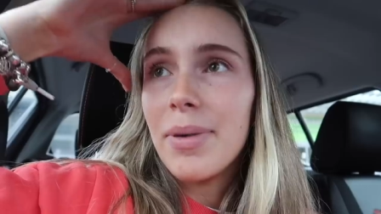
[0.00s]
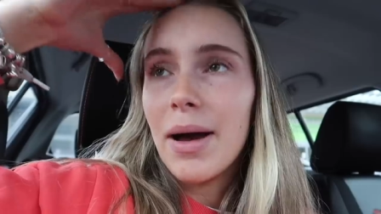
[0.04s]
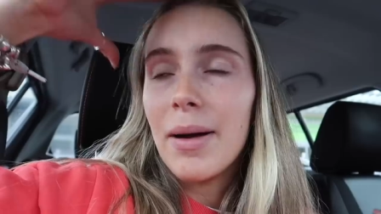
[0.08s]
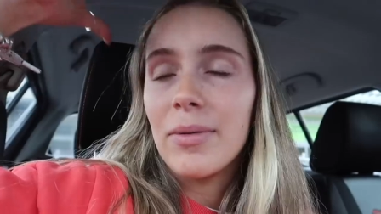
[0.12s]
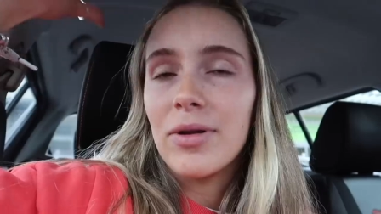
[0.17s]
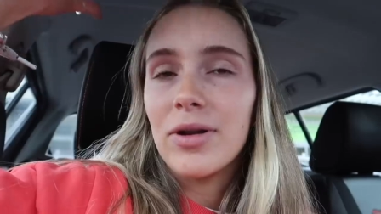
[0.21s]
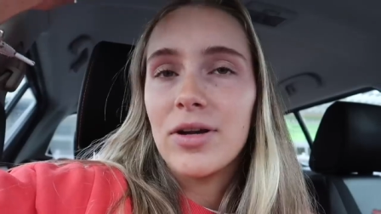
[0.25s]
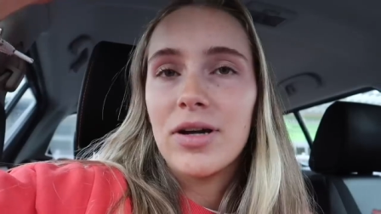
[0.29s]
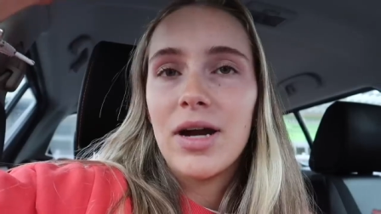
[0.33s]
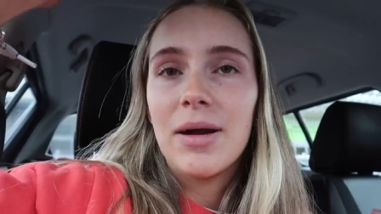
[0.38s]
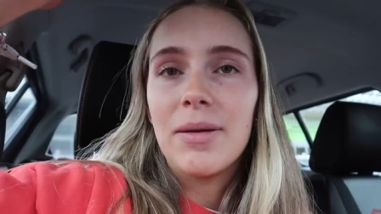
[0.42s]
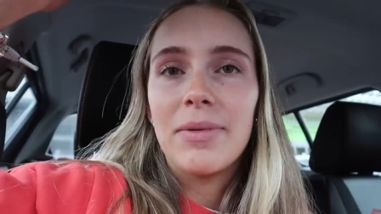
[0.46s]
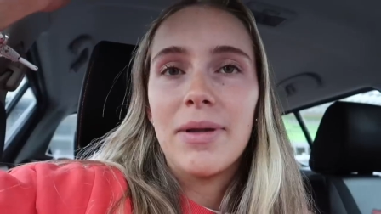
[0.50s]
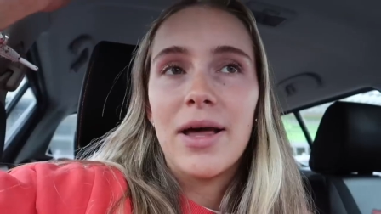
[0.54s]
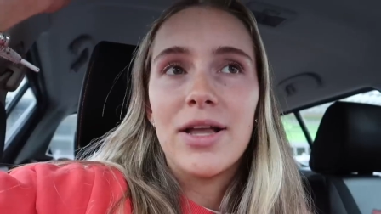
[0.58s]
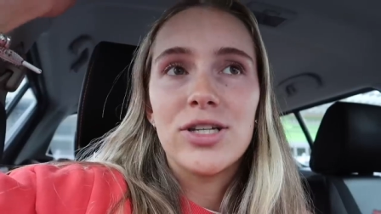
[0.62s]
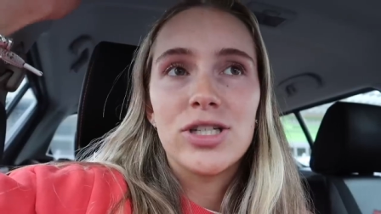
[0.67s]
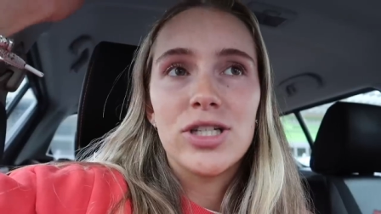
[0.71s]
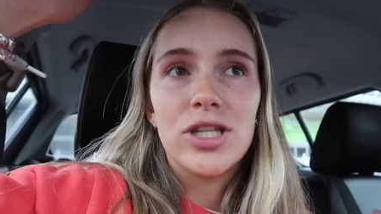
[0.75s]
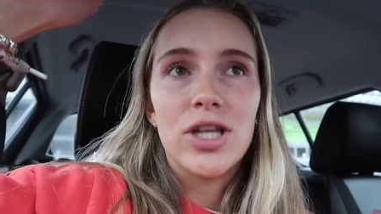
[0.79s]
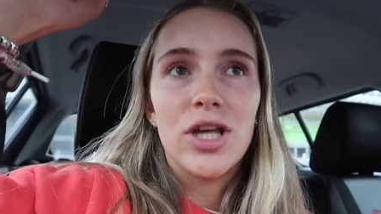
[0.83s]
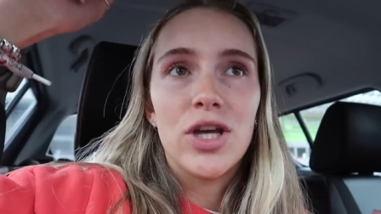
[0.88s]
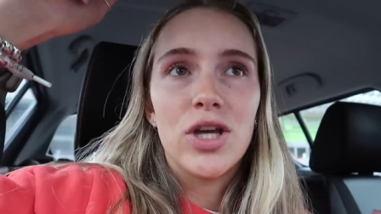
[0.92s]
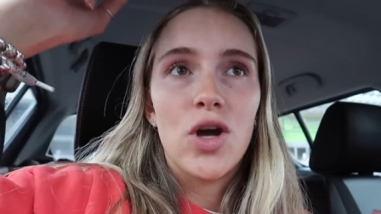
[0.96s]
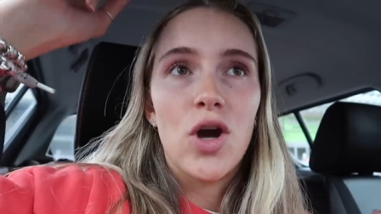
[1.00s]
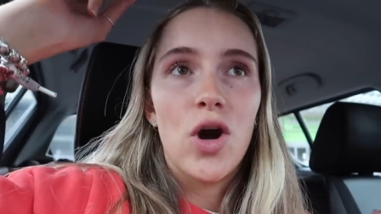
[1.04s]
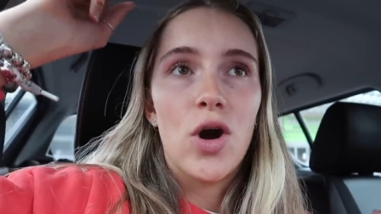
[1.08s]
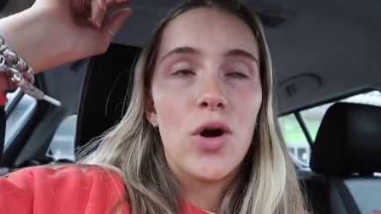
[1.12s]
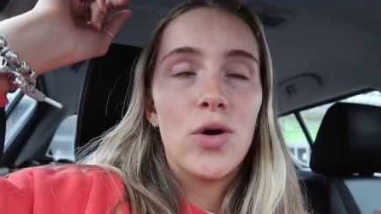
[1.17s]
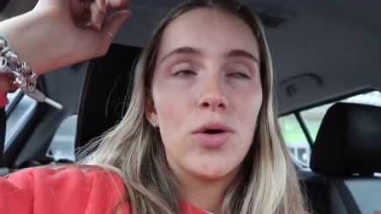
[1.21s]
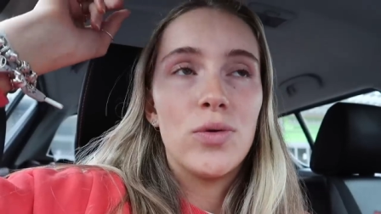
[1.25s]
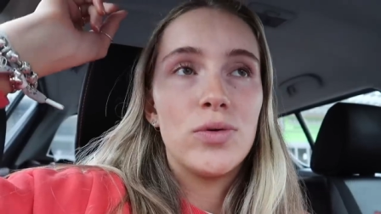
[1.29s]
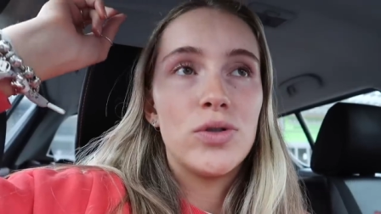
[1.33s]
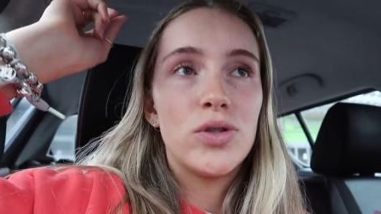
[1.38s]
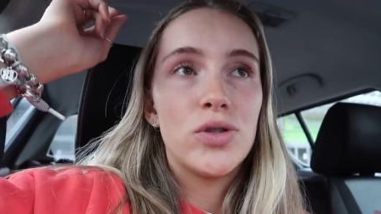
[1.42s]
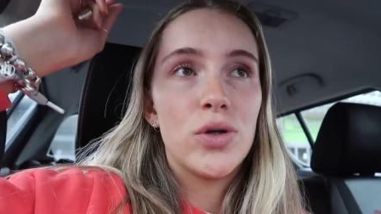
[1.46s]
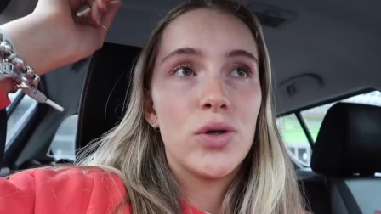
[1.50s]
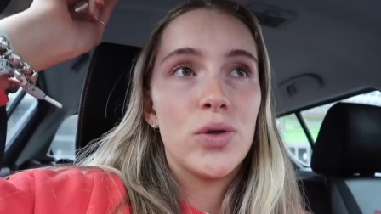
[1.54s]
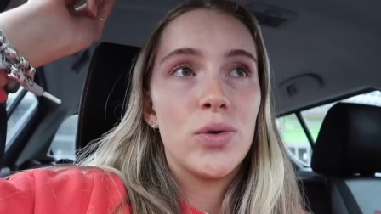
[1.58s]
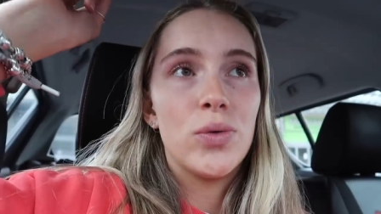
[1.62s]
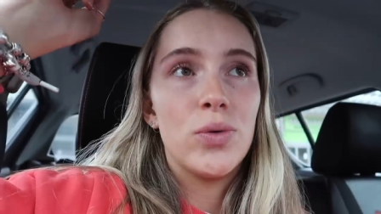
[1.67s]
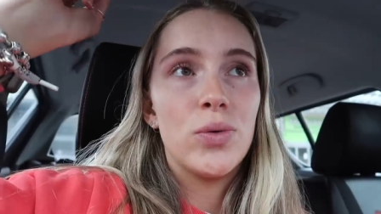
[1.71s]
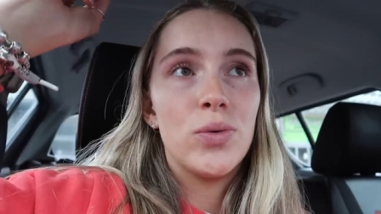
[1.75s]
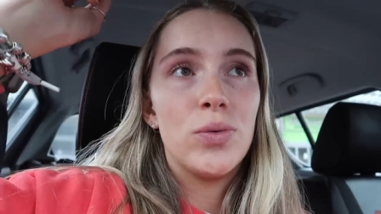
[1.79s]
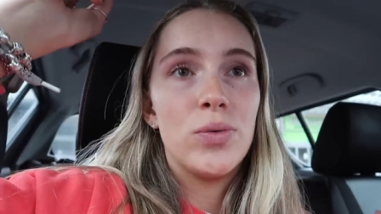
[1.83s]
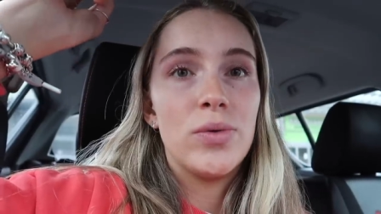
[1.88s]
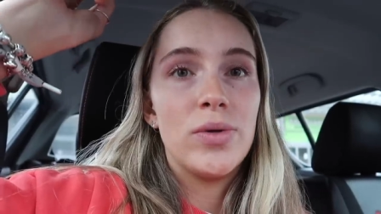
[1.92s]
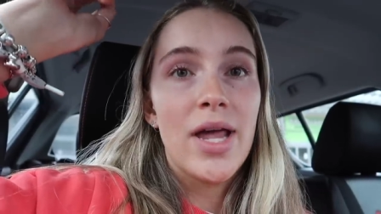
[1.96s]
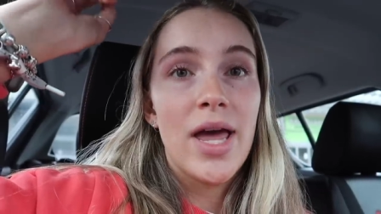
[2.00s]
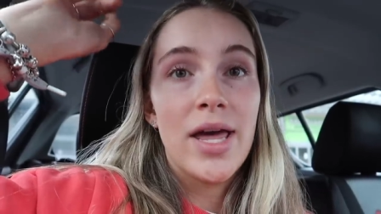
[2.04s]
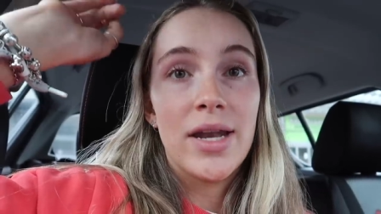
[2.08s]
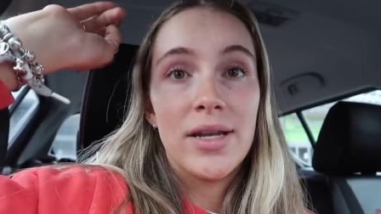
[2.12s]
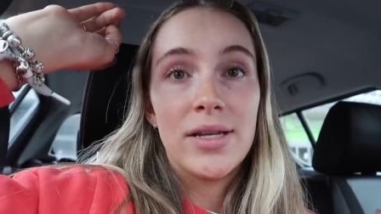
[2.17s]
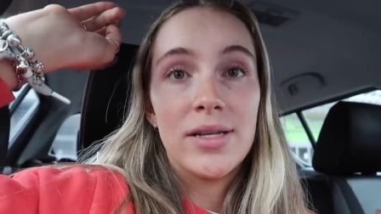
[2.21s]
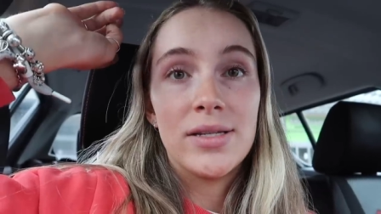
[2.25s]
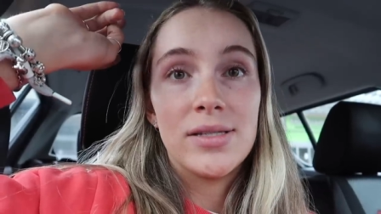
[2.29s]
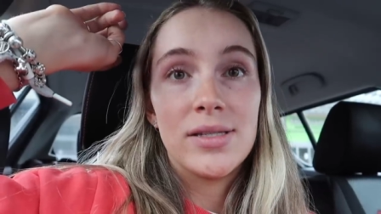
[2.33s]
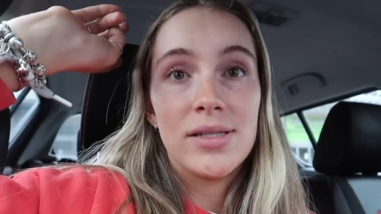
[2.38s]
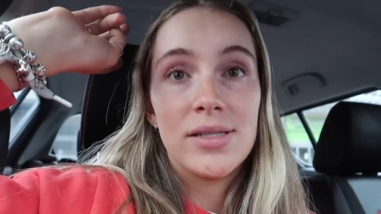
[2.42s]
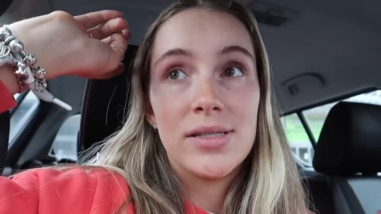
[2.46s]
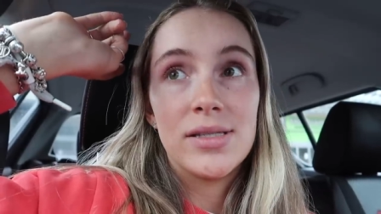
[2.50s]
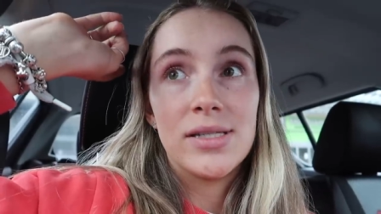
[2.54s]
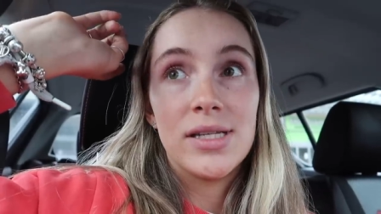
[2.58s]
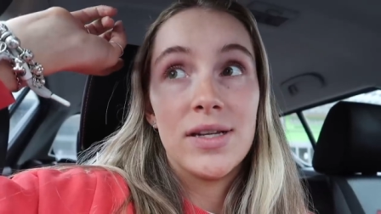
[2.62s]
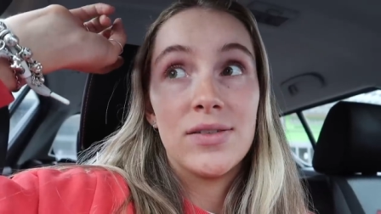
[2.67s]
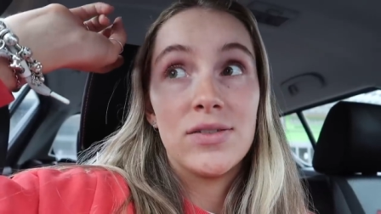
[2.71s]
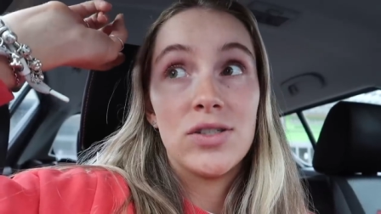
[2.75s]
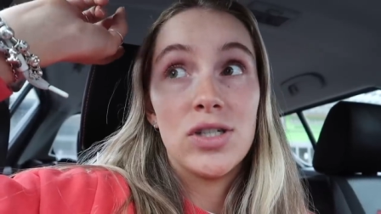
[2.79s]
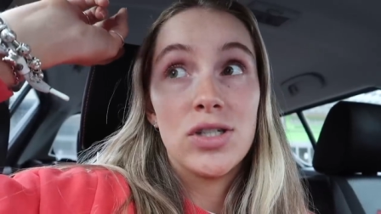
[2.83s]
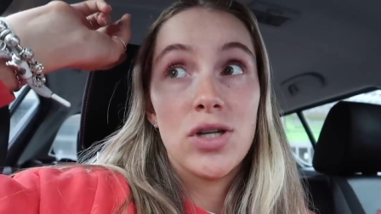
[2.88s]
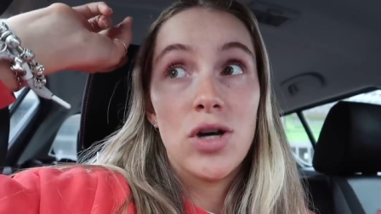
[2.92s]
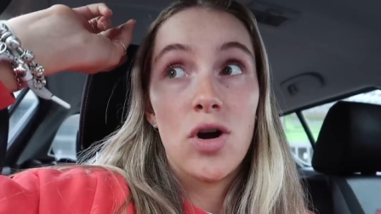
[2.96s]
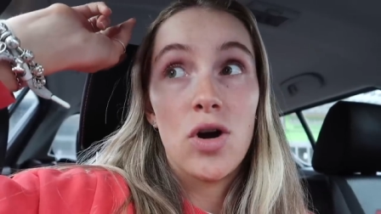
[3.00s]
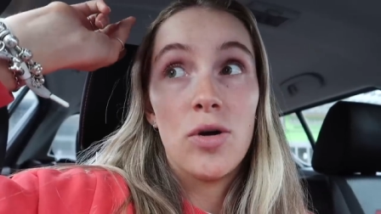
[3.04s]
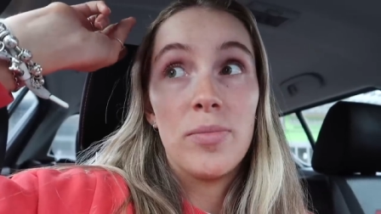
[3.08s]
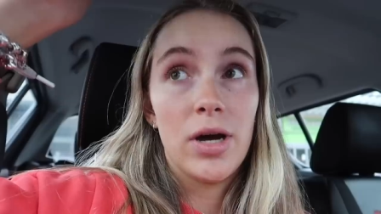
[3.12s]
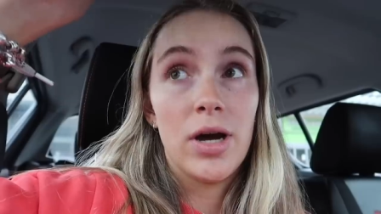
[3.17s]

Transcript: But I'm gonna grab lunch and then go to Nana's and see if she's home.